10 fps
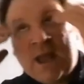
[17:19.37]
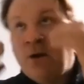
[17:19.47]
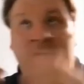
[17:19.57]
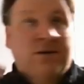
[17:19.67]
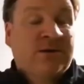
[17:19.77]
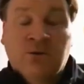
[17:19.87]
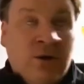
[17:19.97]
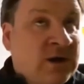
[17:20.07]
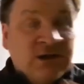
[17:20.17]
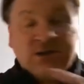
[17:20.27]
it out and
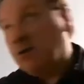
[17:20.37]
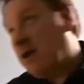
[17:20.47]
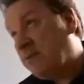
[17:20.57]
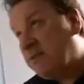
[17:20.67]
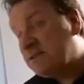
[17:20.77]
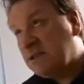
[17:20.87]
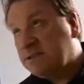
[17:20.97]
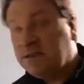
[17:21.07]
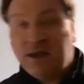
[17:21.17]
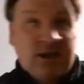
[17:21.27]
sort out with the
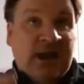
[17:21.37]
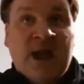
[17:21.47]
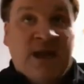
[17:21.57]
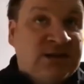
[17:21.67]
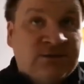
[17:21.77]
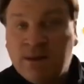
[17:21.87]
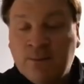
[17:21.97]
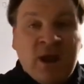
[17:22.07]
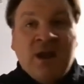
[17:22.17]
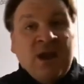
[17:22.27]
solicitor and liaise with
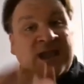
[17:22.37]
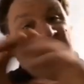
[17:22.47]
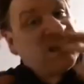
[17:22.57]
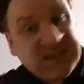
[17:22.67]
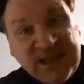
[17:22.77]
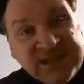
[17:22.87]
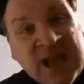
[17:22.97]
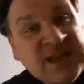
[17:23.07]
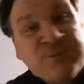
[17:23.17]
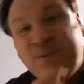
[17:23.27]
them. Yes, it
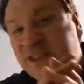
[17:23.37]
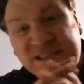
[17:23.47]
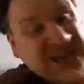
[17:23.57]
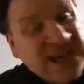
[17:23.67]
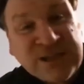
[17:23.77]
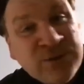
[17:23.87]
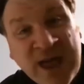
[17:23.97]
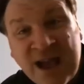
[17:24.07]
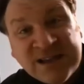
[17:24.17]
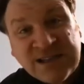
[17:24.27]
is a hassle, but this takes
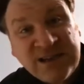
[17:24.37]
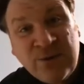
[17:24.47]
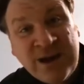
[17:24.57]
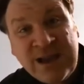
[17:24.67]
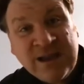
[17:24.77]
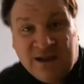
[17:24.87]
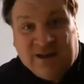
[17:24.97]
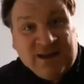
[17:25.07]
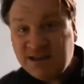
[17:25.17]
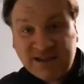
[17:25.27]
all that hassle away.
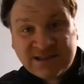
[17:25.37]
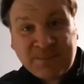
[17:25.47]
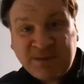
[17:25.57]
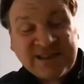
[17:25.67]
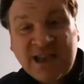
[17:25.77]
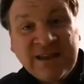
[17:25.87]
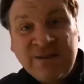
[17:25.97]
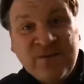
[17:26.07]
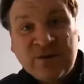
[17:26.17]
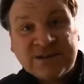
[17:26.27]
It's a septic tank
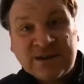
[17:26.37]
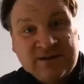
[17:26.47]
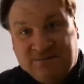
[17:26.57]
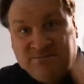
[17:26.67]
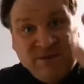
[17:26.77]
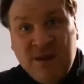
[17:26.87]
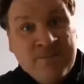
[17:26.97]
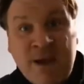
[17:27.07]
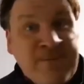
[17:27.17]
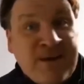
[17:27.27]
converter.
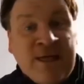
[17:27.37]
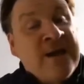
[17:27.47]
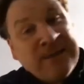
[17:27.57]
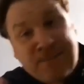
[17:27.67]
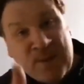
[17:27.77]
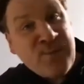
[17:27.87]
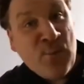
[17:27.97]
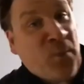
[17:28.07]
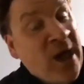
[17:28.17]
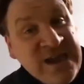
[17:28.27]
Maybe the
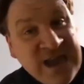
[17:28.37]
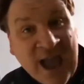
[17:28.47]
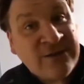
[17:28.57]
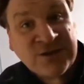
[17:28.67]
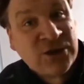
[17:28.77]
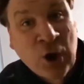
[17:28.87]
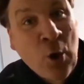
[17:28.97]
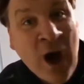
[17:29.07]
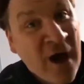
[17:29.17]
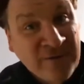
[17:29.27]
people buying your house could
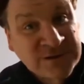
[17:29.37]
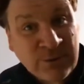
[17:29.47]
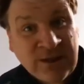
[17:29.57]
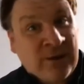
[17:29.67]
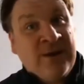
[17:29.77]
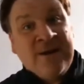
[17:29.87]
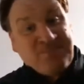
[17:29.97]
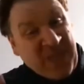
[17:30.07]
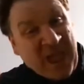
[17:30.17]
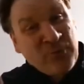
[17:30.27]
go halves with you.
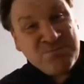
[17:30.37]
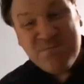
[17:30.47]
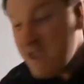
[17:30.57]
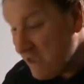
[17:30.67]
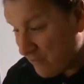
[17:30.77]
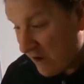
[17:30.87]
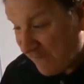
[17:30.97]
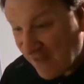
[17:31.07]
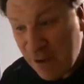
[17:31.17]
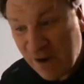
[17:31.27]
That would mean,
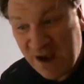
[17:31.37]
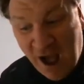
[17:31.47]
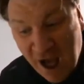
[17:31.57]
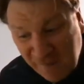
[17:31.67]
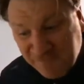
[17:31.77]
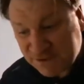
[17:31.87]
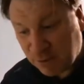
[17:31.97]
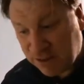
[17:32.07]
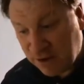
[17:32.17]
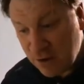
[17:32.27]
right, if they went
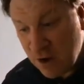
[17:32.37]
halves with